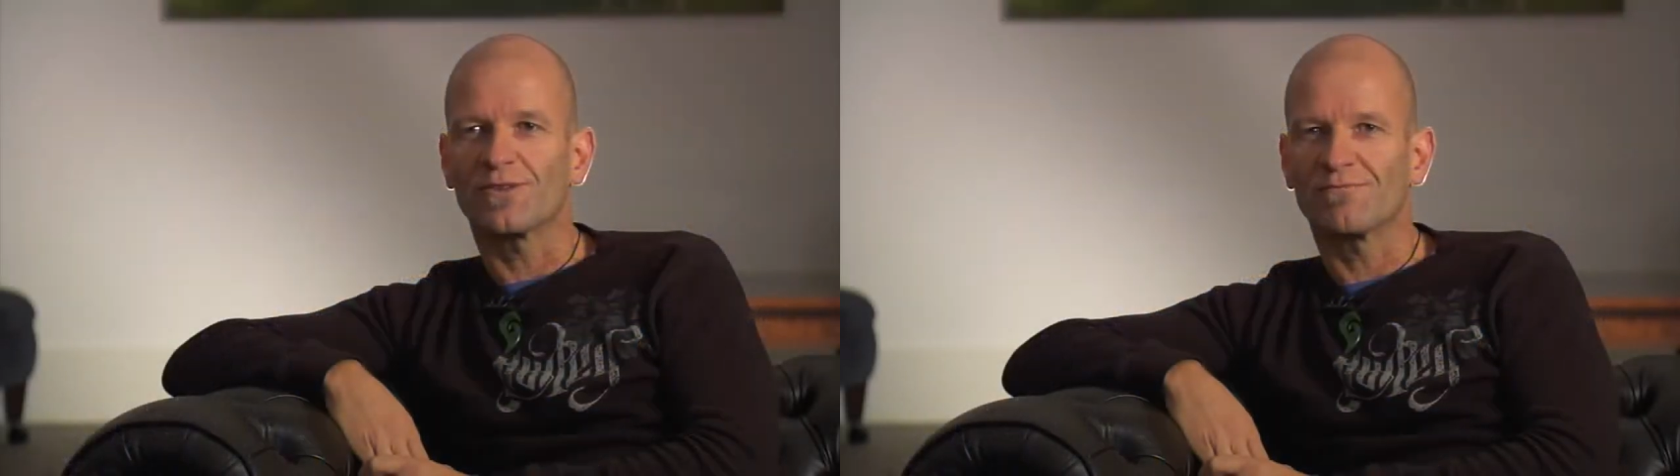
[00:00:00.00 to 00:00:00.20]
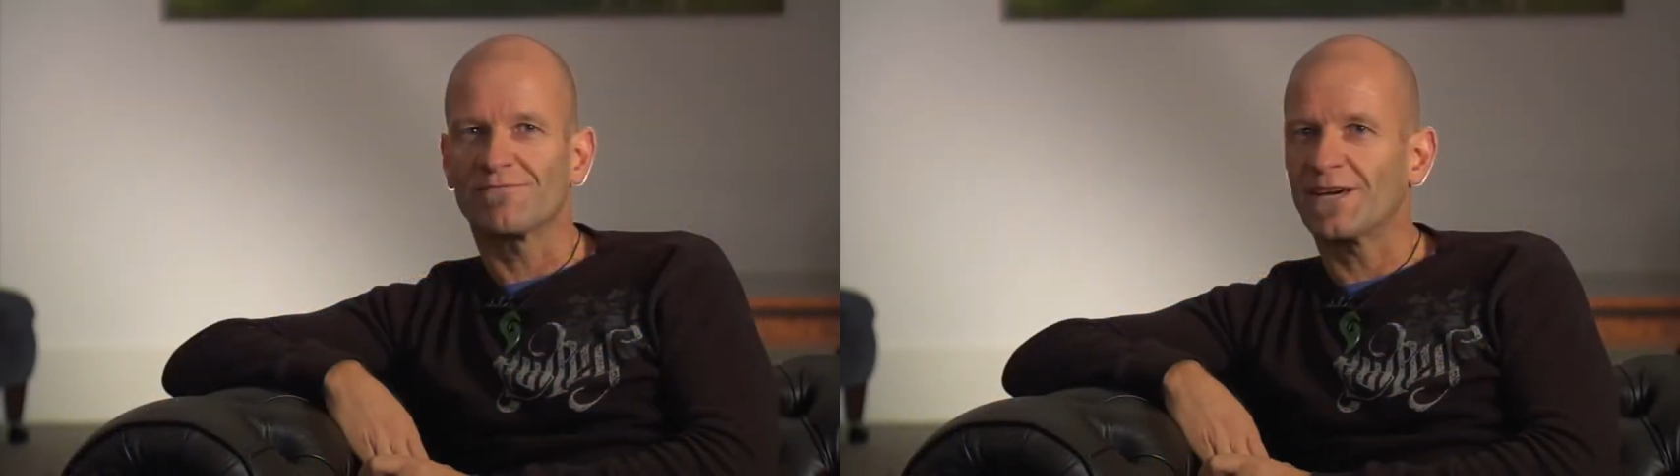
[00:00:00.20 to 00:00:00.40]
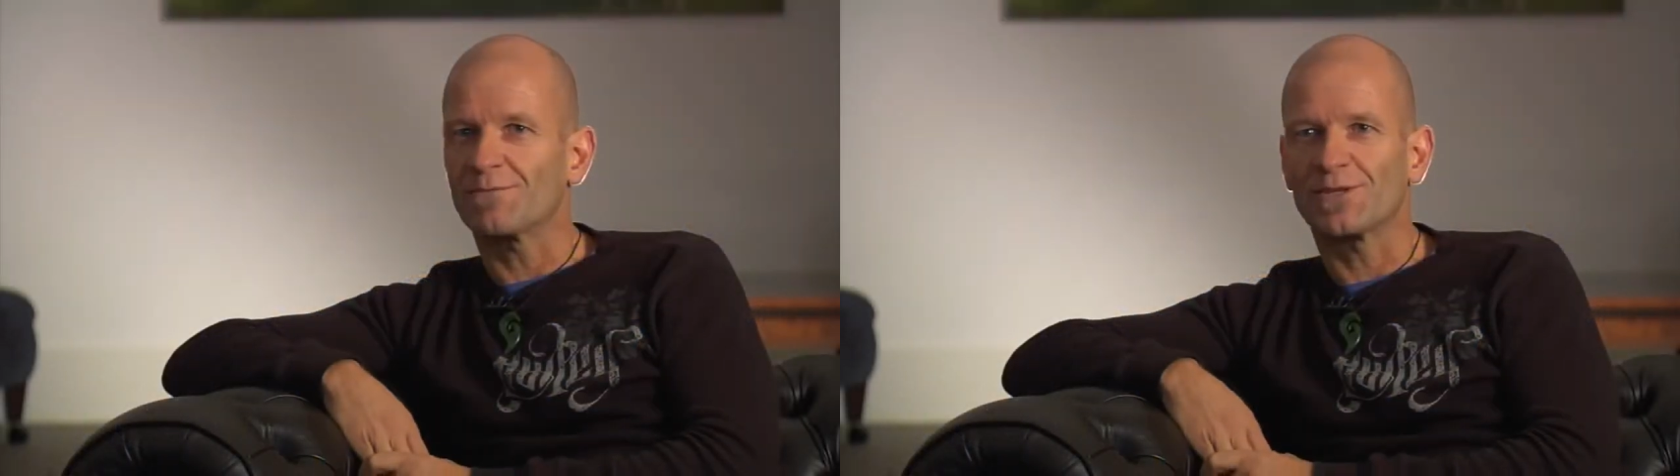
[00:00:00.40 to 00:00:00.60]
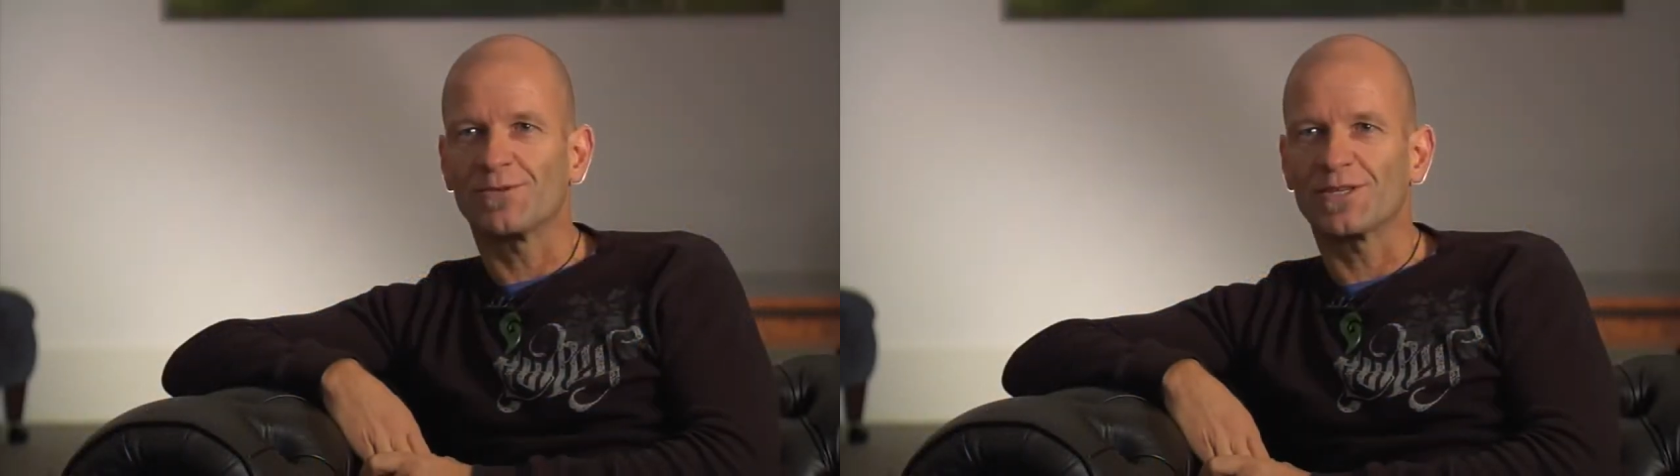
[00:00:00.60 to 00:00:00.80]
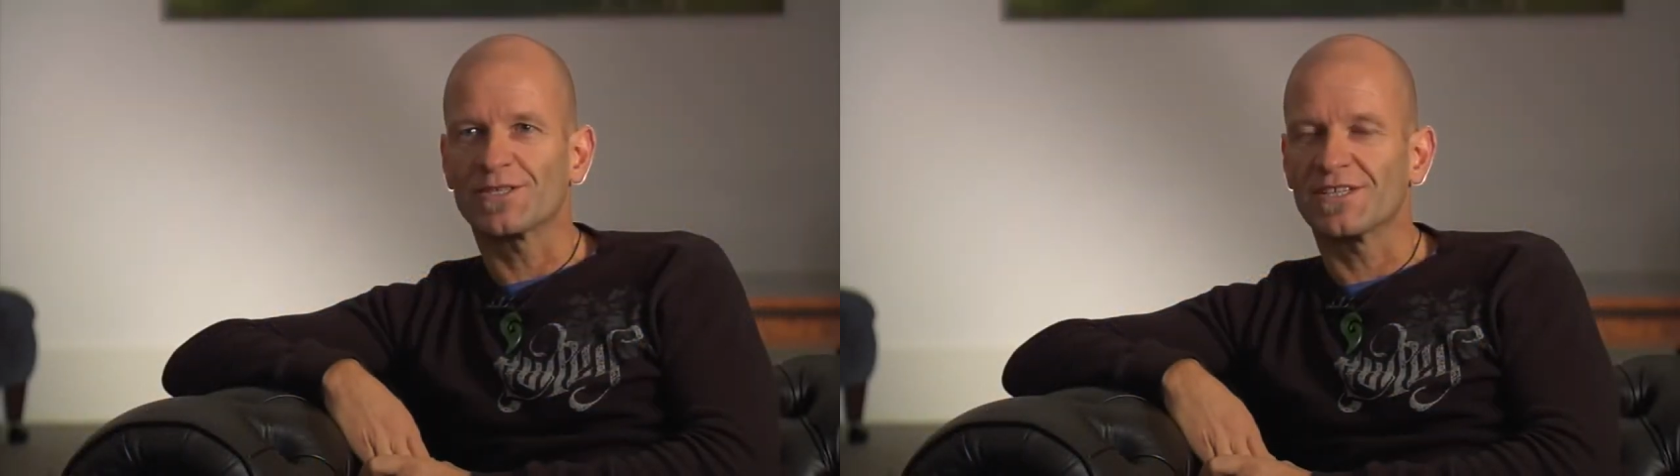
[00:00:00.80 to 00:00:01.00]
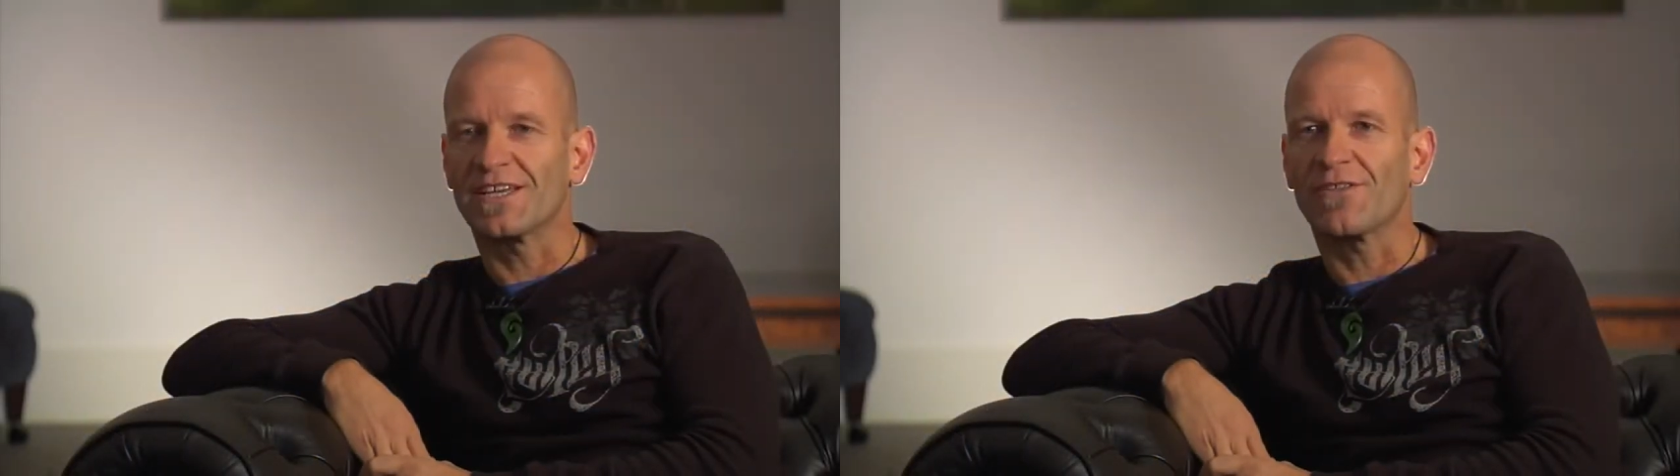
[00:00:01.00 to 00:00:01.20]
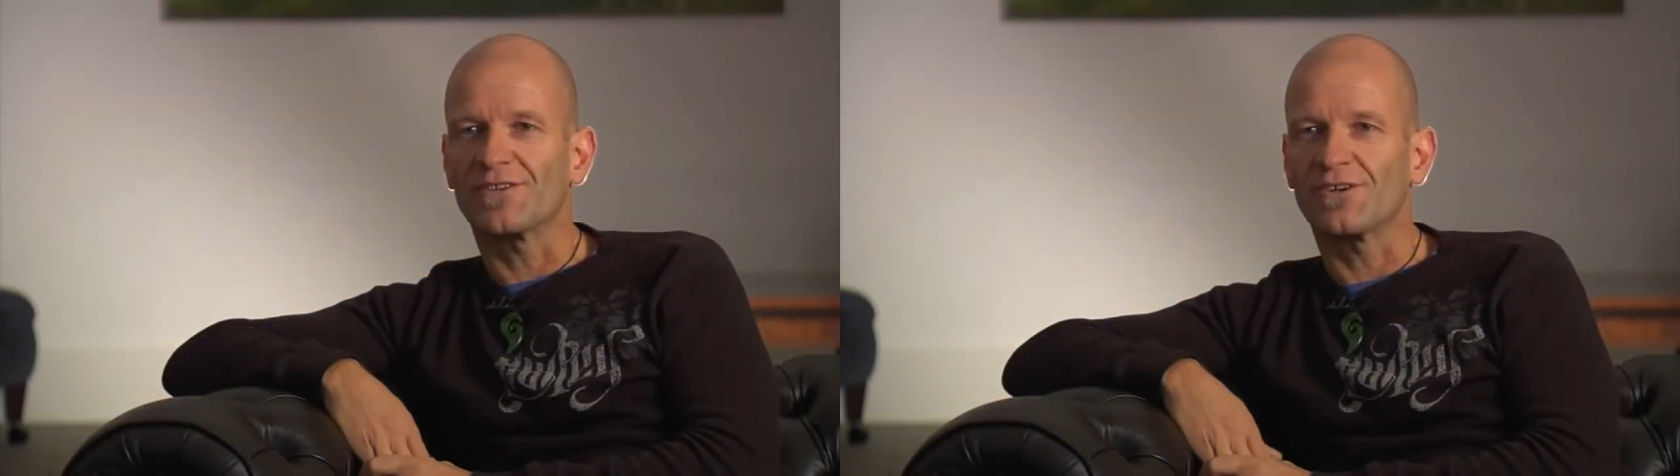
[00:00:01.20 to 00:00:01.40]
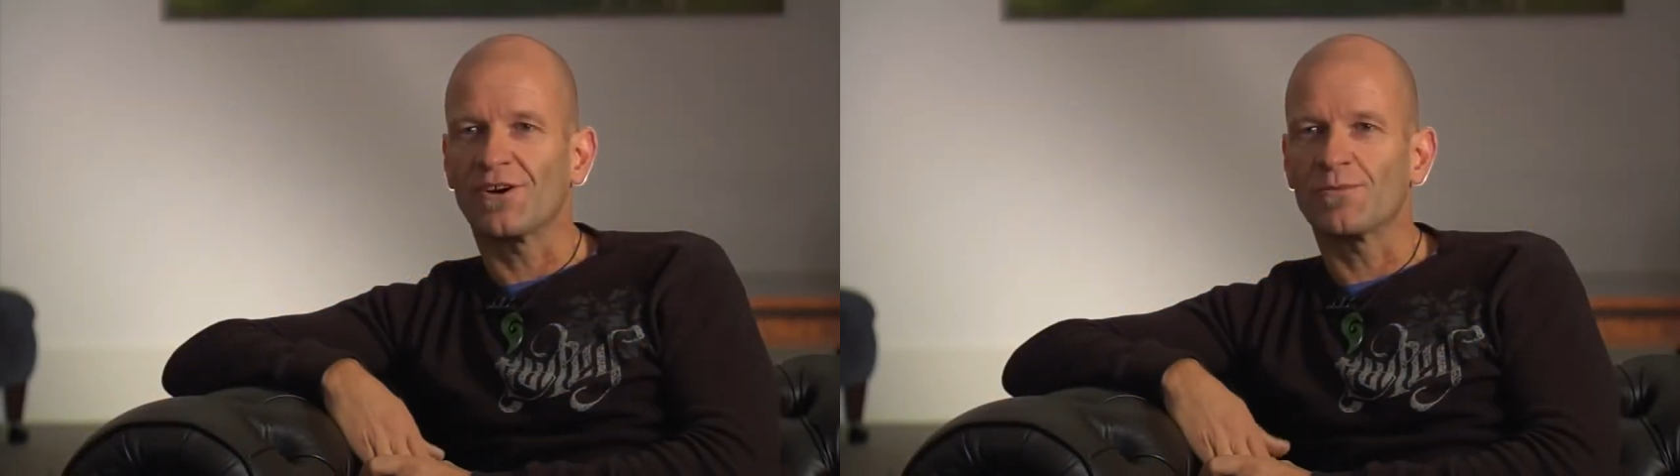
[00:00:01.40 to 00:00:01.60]
with capturing what you see at
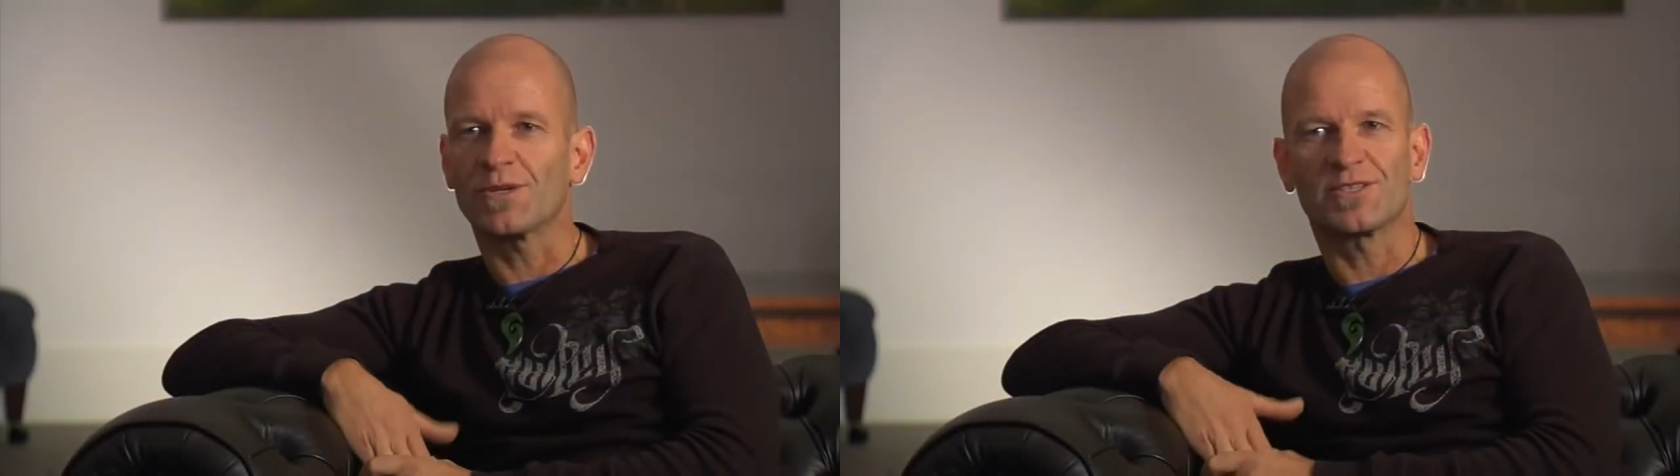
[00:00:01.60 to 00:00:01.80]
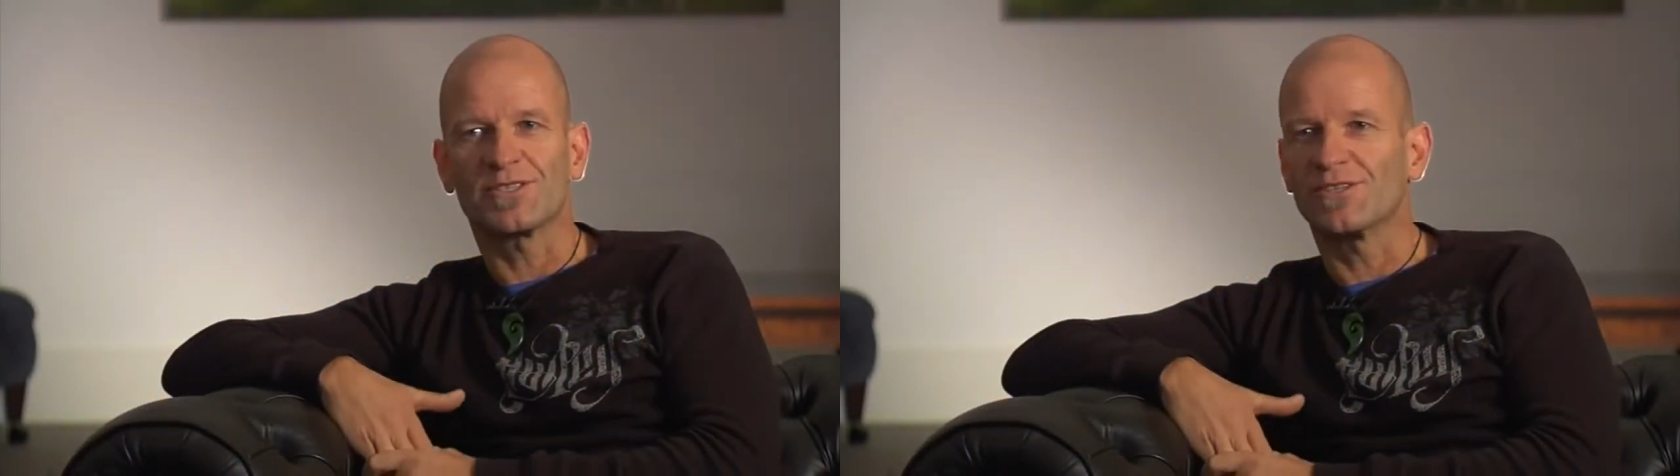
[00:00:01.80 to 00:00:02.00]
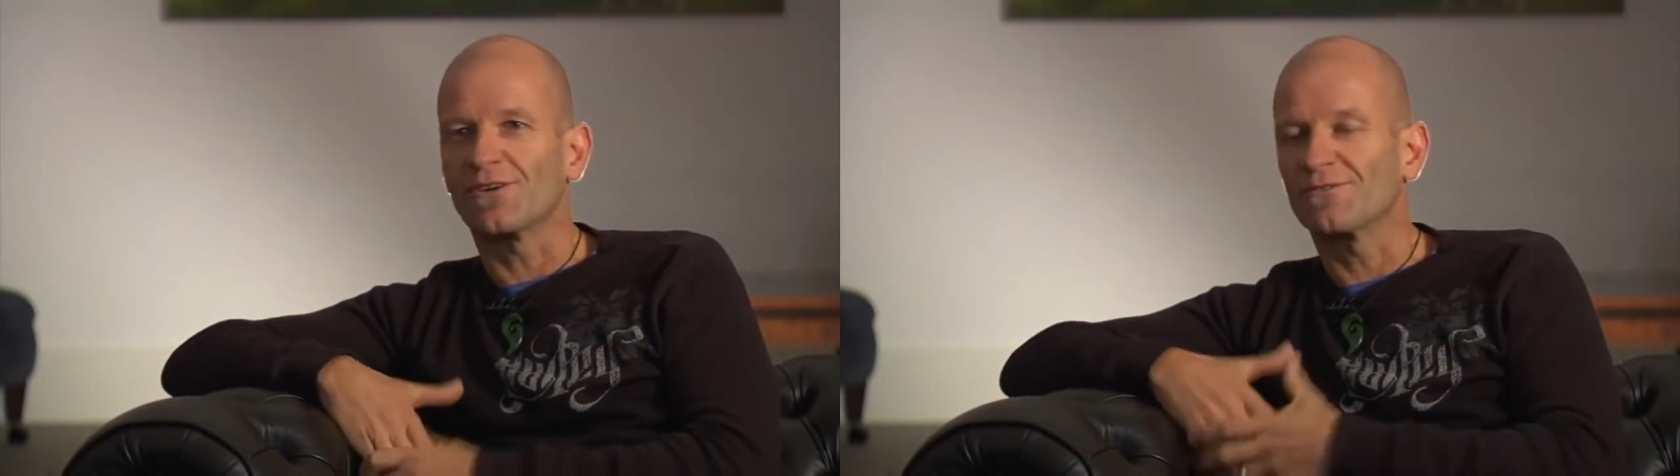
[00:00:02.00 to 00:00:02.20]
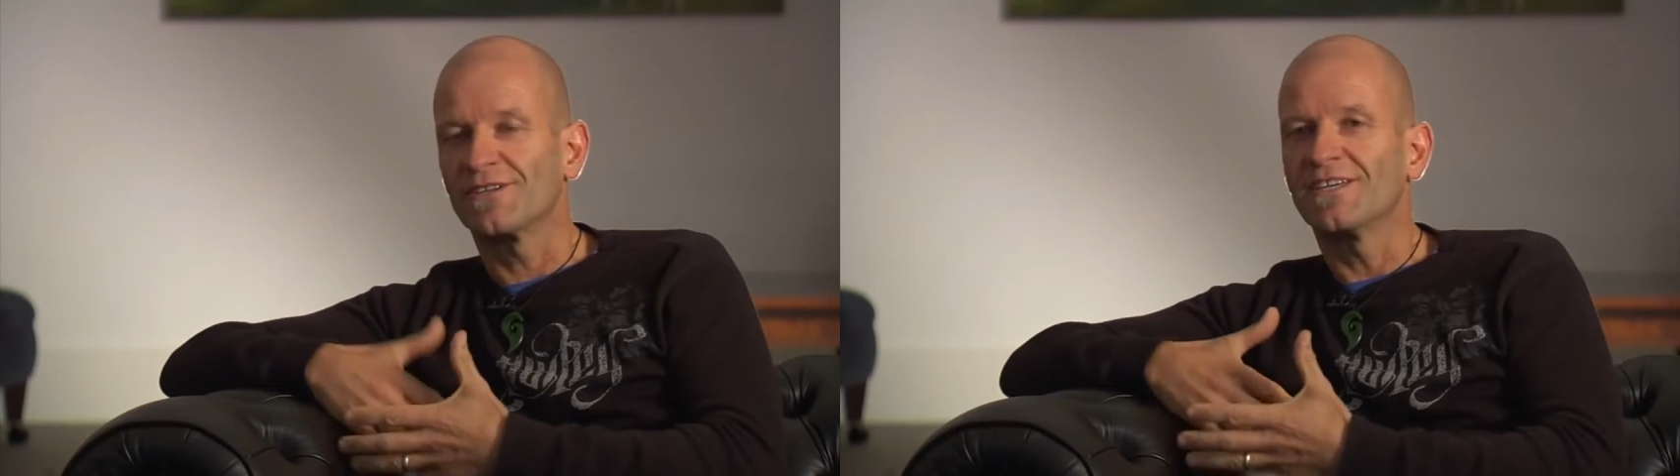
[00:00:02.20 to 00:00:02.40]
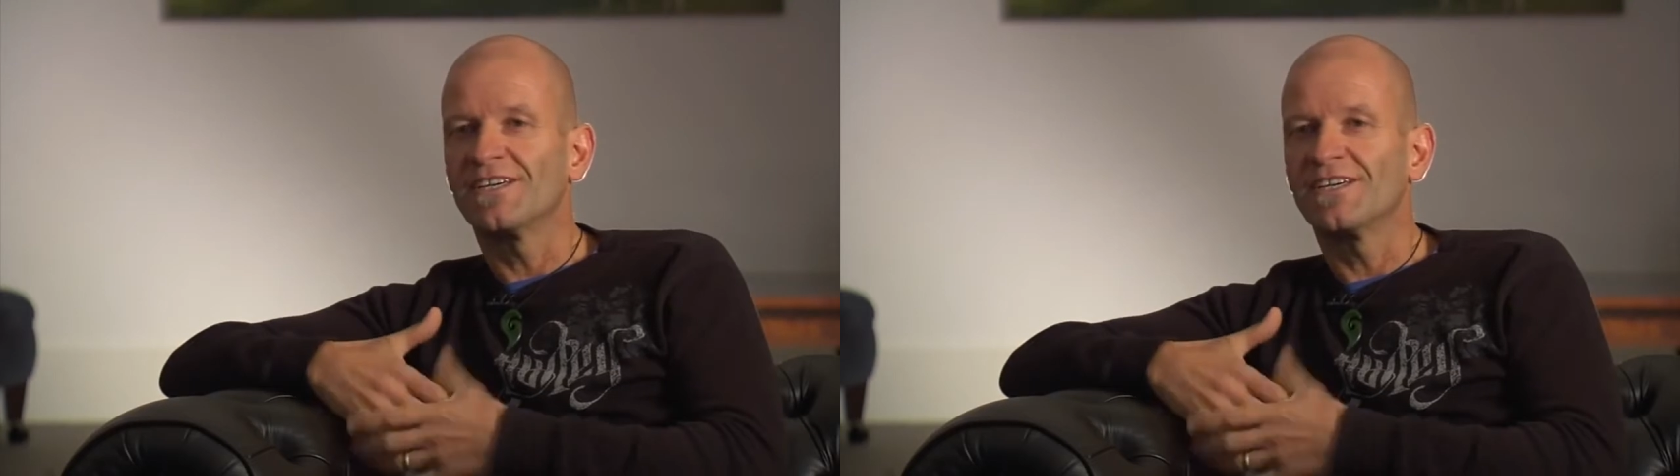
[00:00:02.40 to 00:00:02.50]
the time, because you don't